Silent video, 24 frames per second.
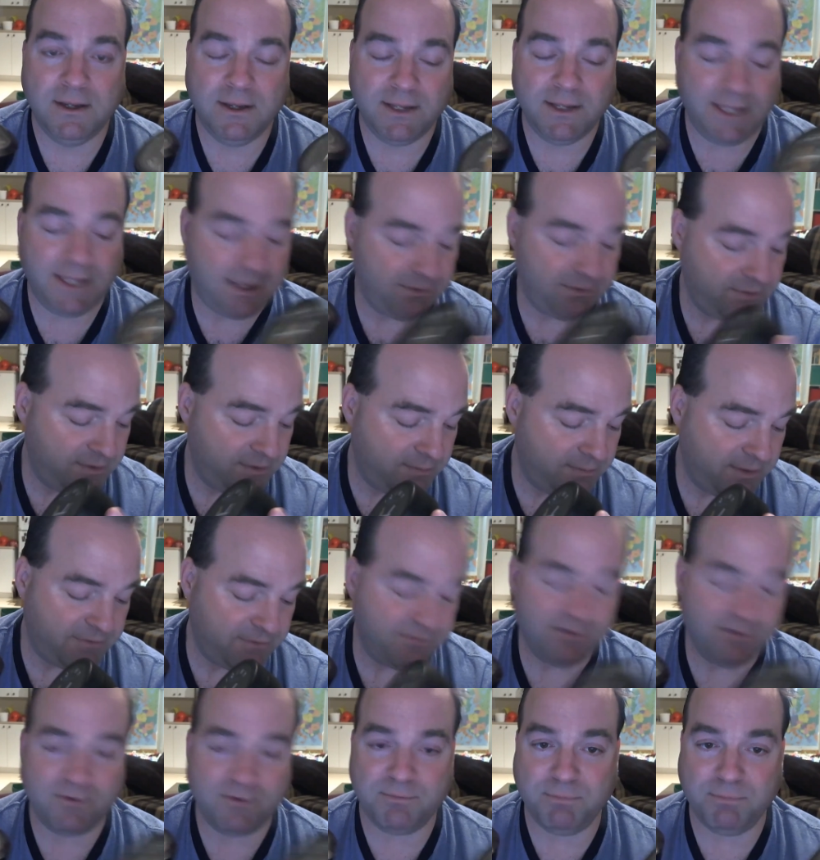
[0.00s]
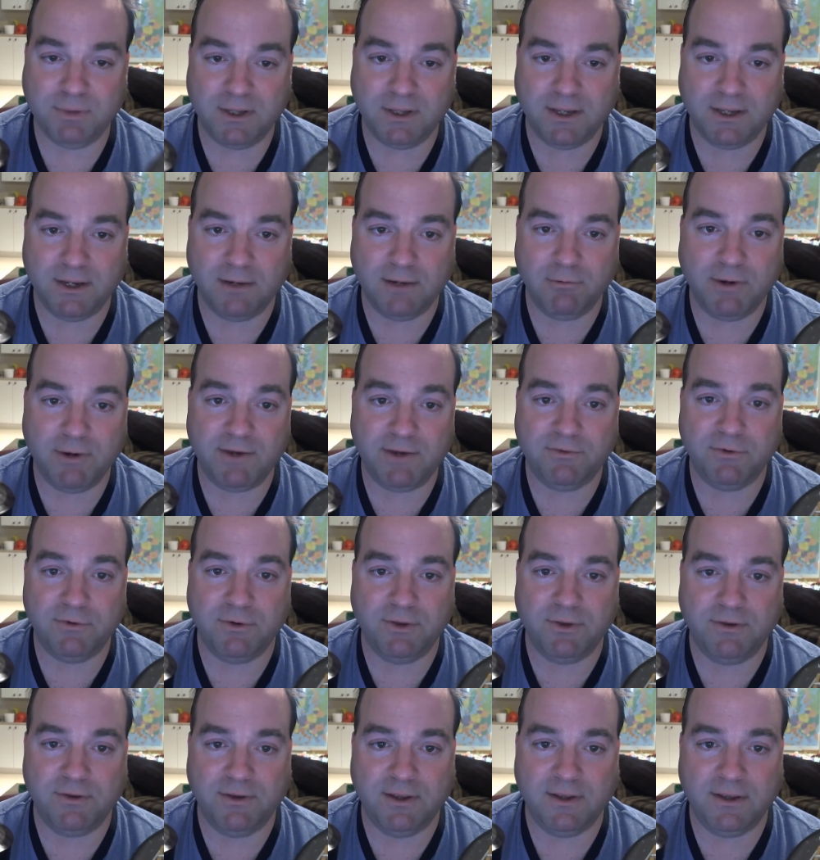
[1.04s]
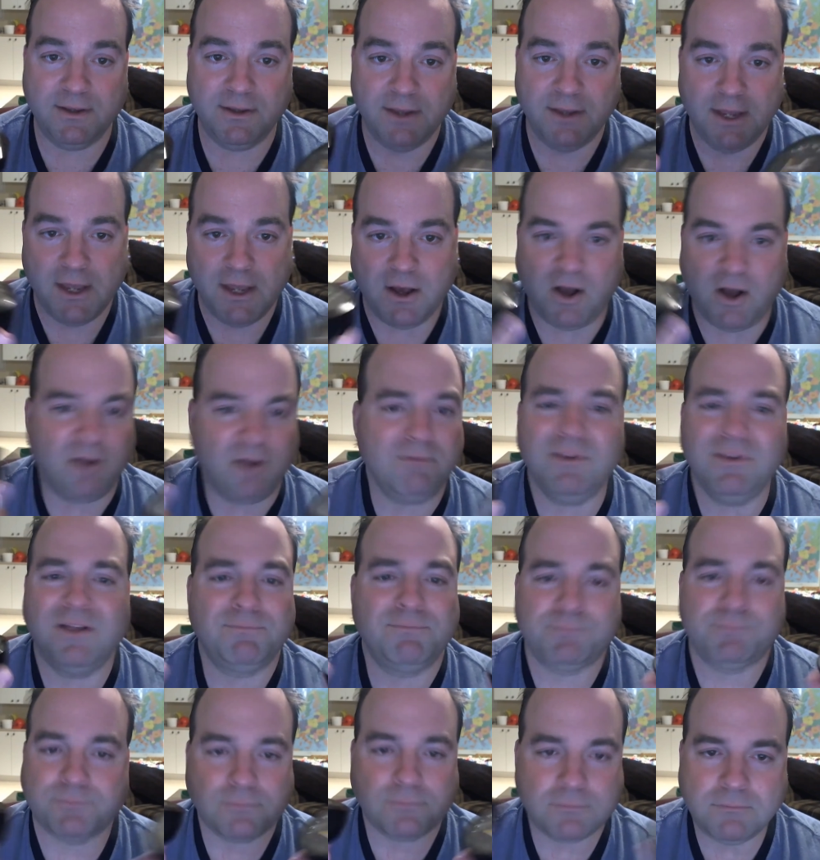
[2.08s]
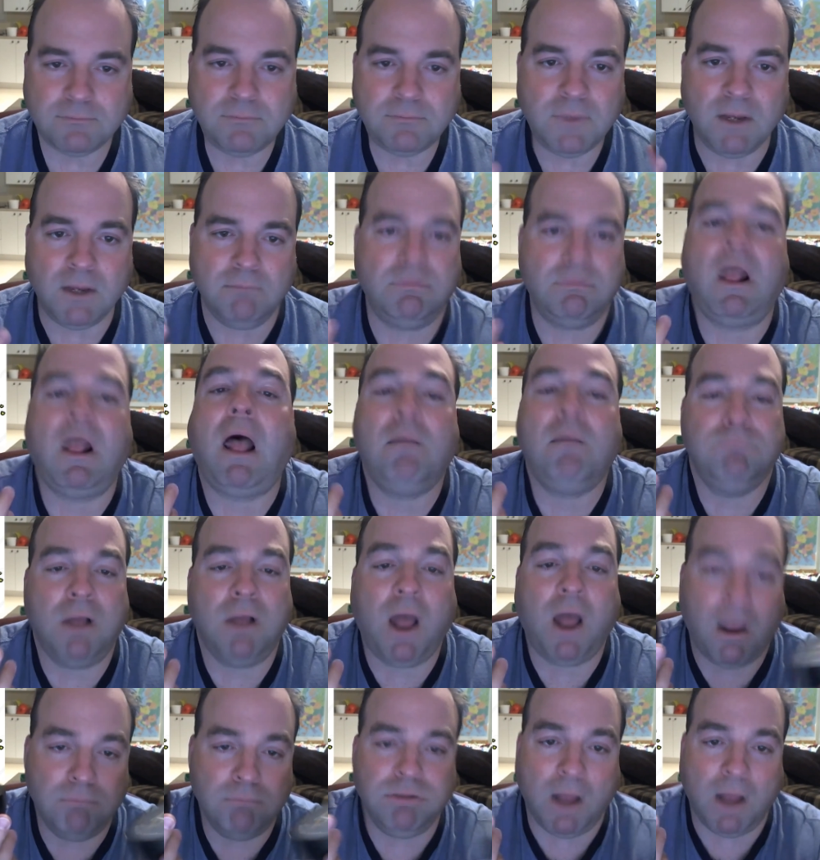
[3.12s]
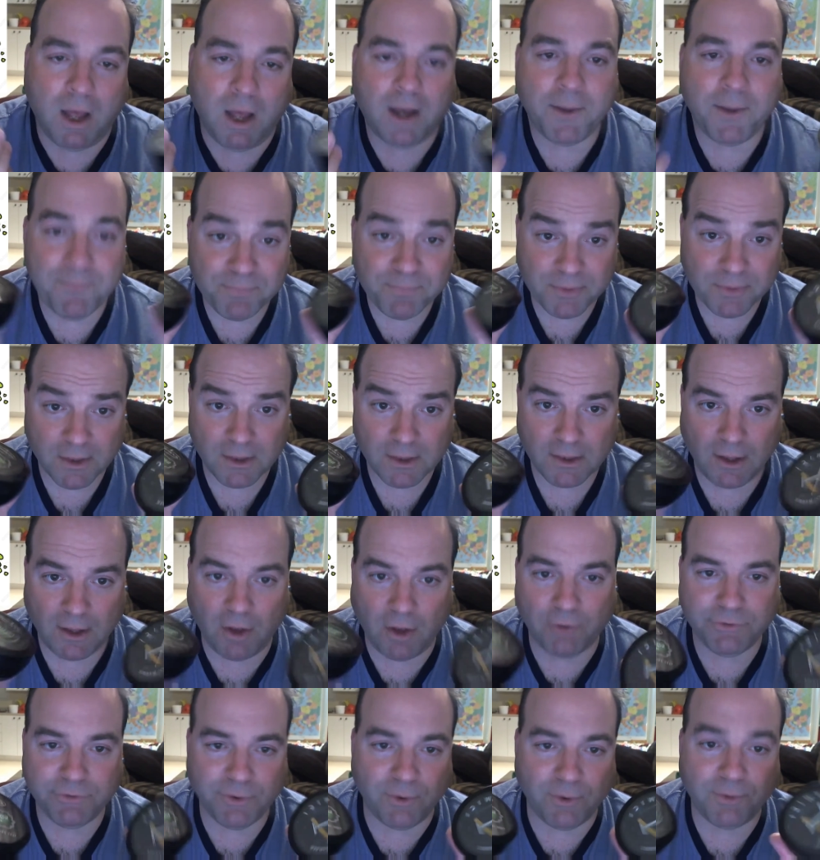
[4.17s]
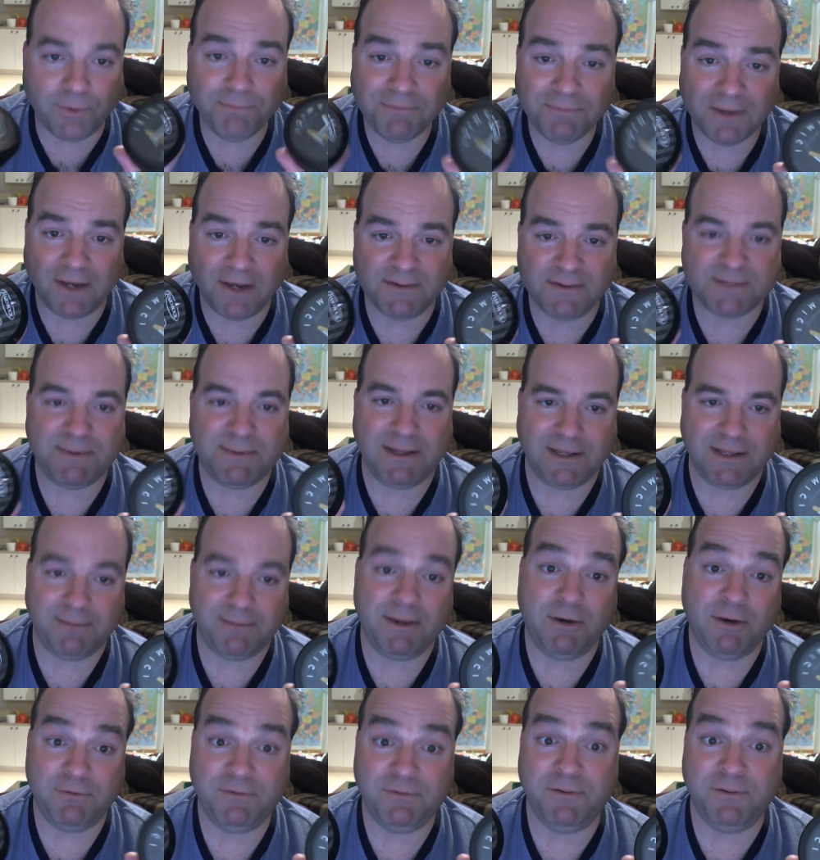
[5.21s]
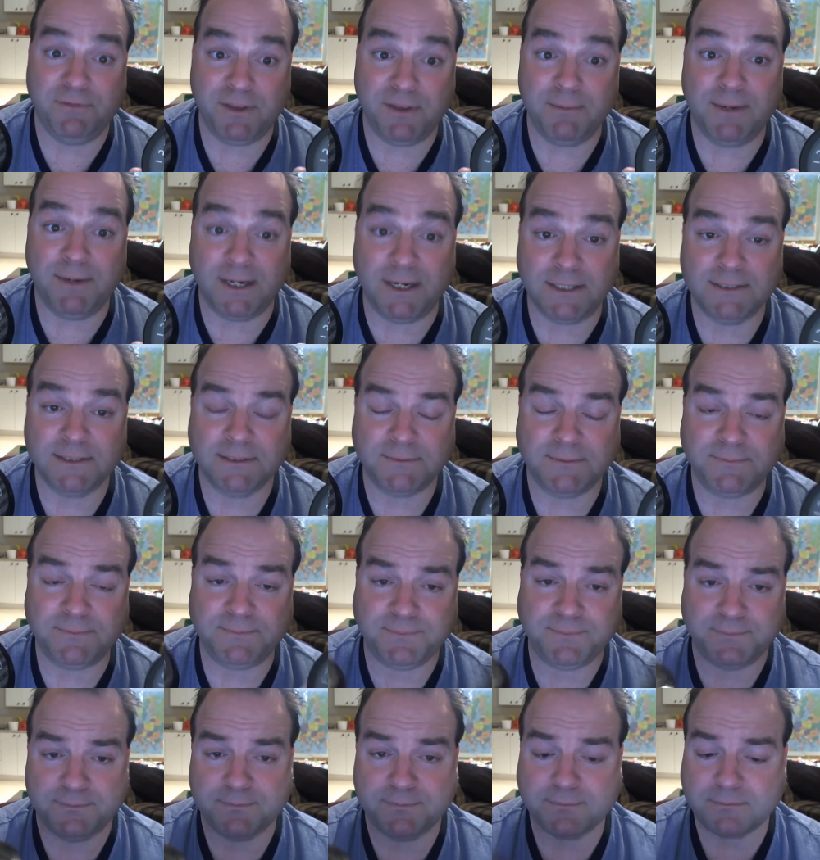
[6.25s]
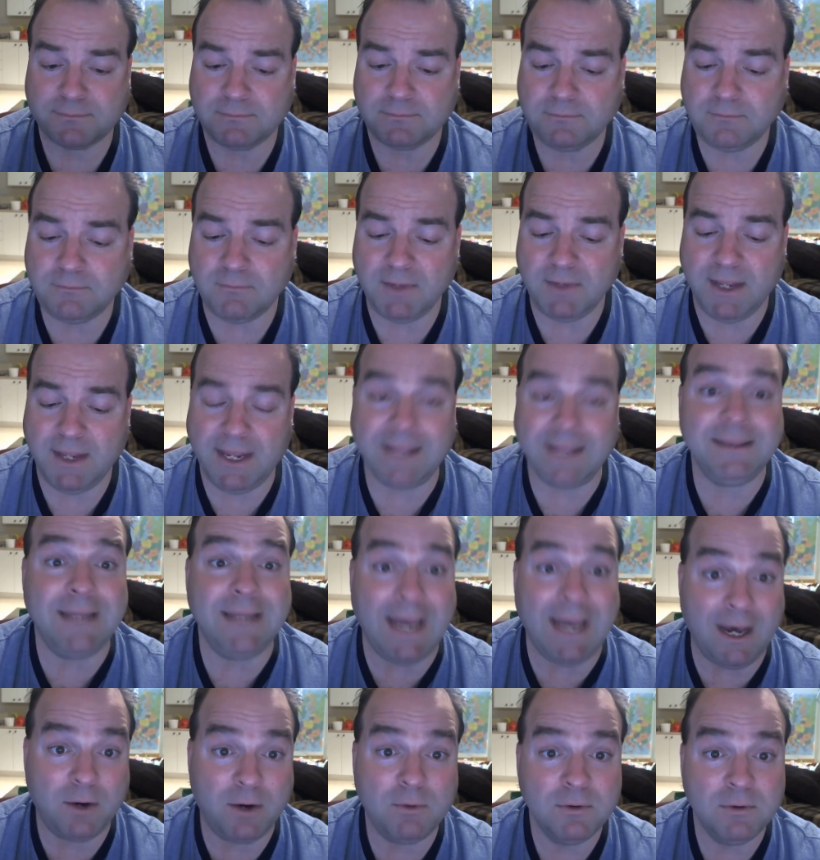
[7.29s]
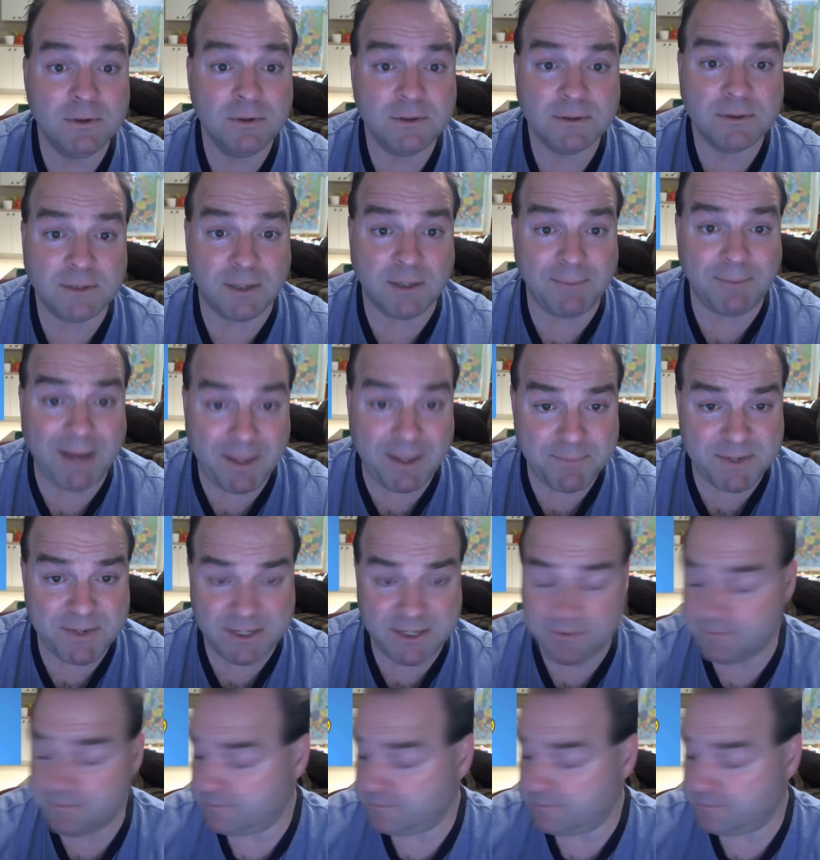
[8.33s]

counted my first razor in the, blah, blah, blah. All told, I spent about $50. And now I'm happy.